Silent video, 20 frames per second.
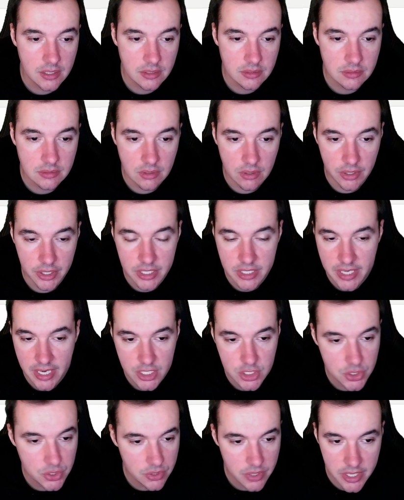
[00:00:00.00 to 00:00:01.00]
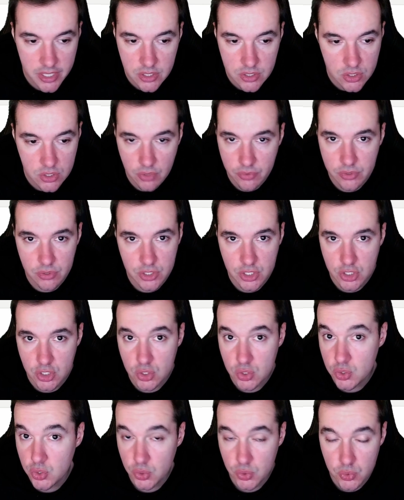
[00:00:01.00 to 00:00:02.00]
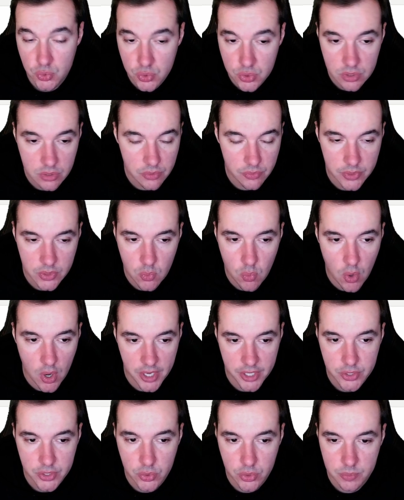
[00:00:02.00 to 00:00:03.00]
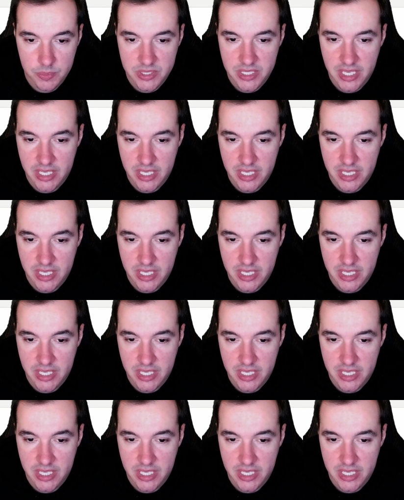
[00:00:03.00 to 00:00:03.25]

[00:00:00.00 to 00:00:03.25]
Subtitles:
architecture, and so you just choose the required groups that